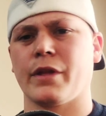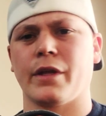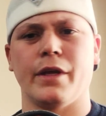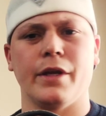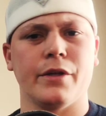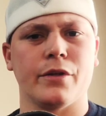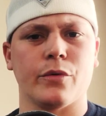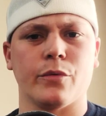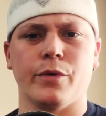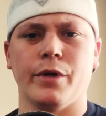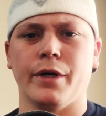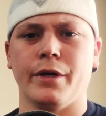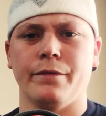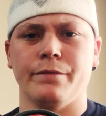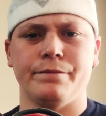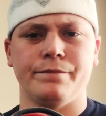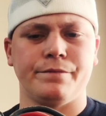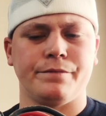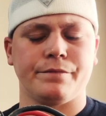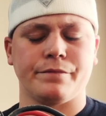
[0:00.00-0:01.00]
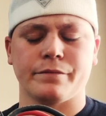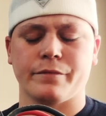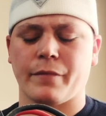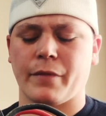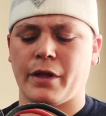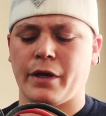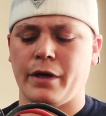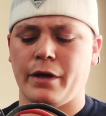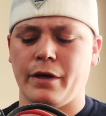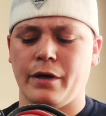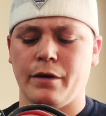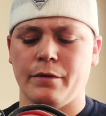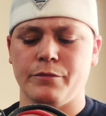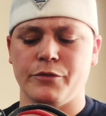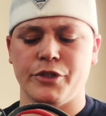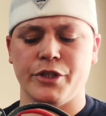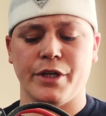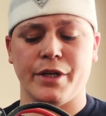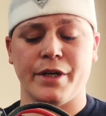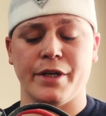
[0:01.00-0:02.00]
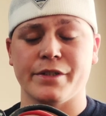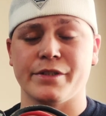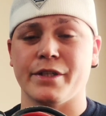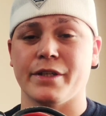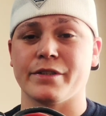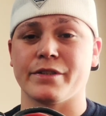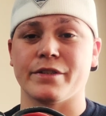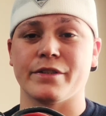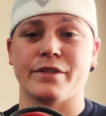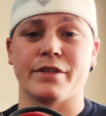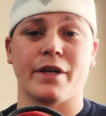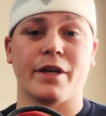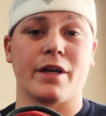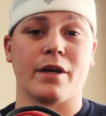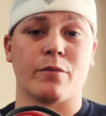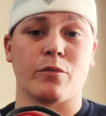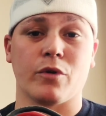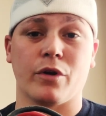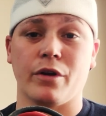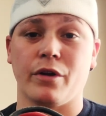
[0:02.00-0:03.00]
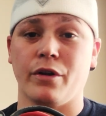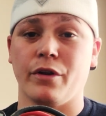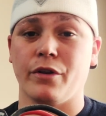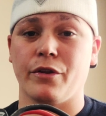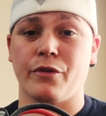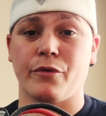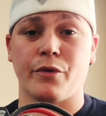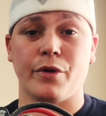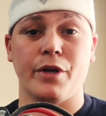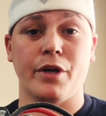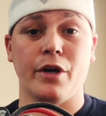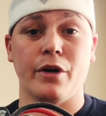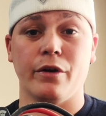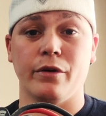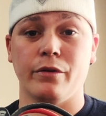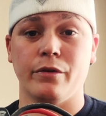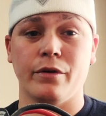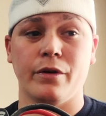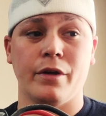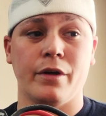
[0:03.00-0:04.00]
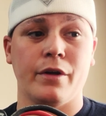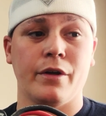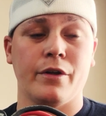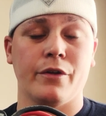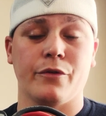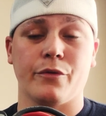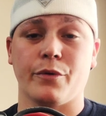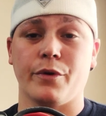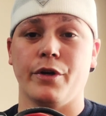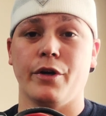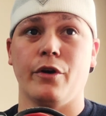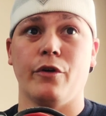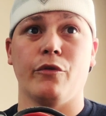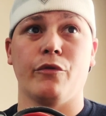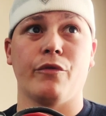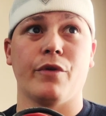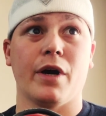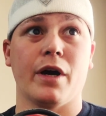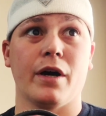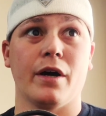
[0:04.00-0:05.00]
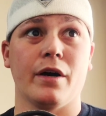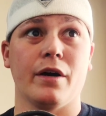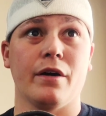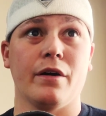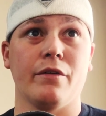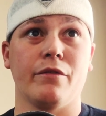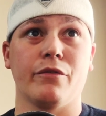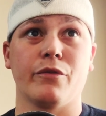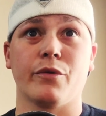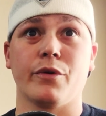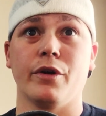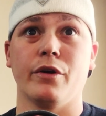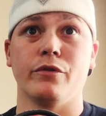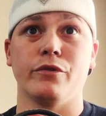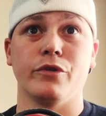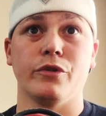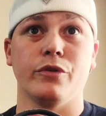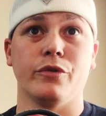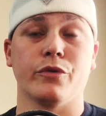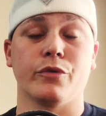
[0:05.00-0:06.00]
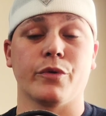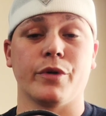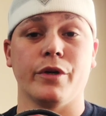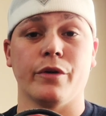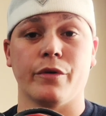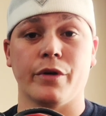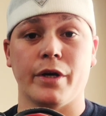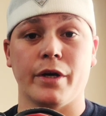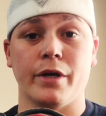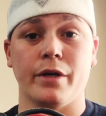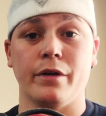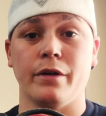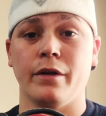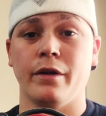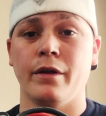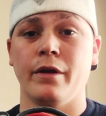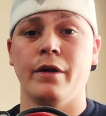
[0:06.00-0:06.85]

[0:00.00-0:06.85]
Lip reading: Either way, GNSS is saying I'm running at a 30, 305, 302, 309